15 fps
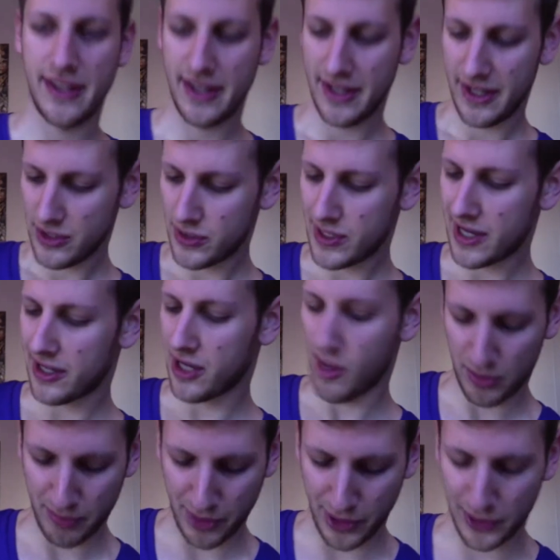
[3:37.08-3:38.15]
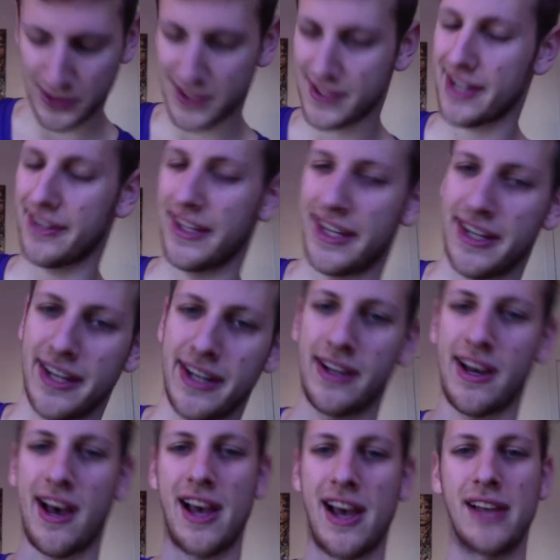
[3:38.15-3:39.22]
So it's got a couple modes. It's got like
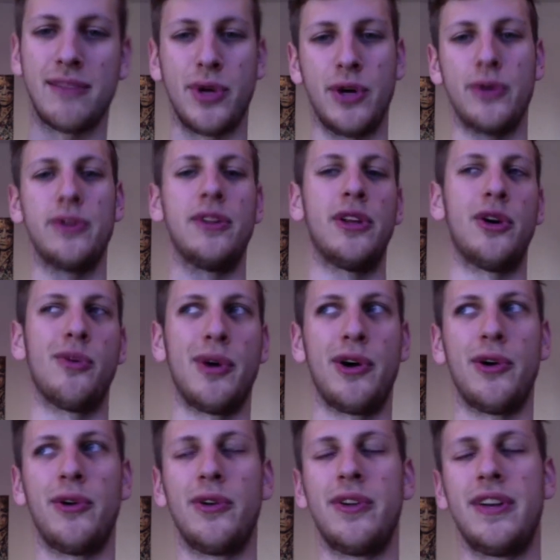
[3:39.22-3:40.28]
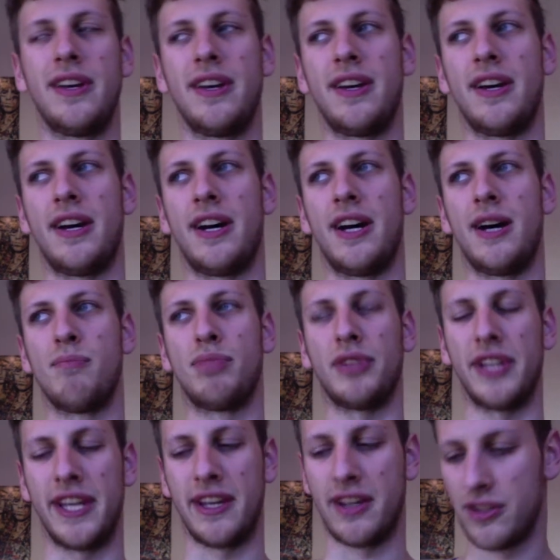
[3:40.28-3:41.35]
a high mode, low mode,
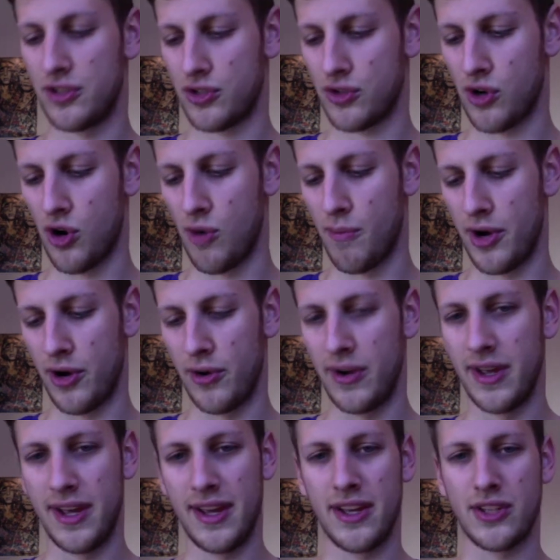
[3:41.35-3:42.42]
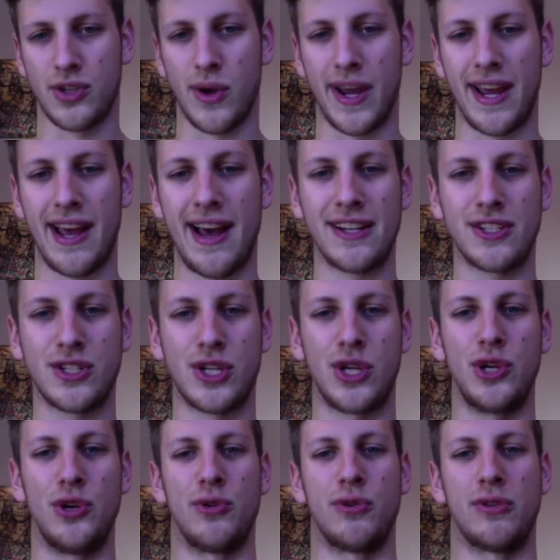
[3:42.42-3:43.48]
blink, strobe mode. So I got
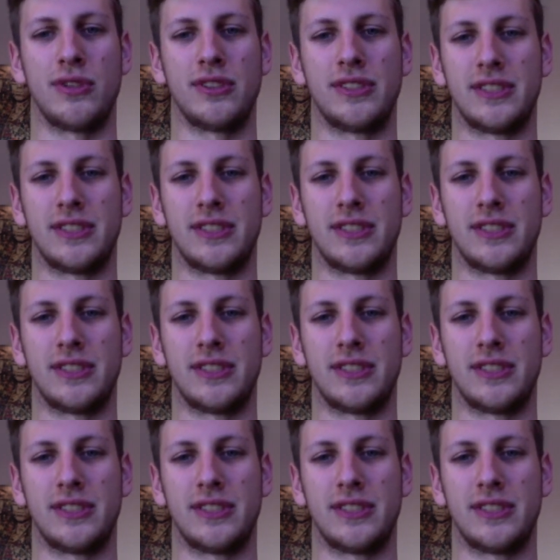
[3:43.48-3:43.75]
two.